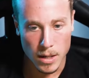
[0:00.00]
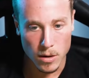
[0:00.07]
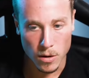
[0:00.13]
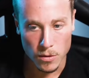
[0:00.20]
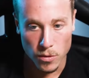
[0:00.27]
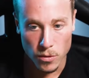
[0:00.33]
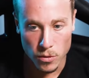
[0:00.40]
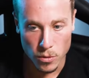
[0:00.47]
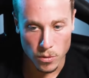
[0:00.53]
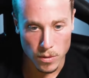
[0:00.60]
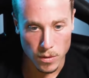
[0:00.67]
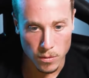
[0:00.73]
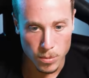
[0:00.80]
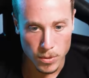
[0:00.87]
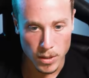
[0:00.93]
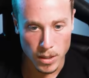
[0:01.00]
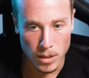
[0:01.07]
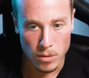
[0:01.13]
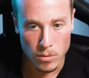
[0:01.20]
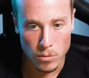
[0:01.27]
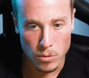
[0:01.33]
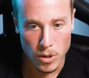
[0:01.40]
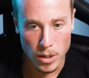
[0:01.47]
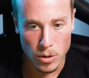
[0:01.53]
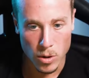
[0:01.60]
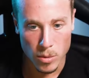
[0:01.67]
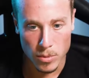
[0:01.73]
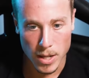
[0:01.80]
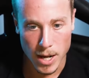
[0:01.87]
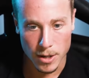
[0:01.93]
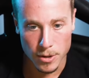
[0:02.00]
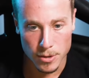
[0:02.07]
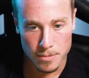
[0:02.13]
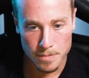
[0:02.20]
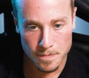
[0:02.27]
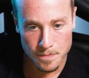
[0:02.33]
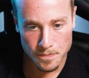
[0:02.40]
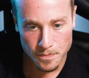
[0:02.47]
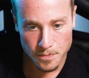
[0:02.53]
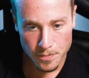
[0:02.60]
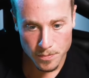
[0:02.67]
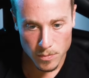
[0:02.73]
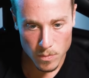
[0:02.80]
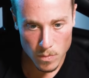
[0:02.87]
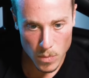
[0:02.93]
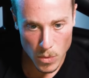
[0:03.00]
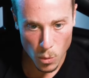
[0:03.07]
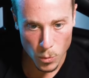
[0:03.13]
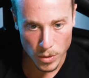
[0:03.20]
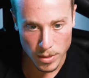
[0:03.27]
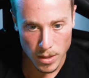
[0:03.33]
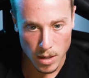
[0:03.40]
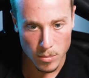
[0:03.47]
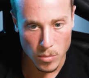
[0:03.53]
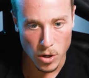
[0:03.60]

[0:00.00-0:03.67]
could also do this play where I go up ladder with that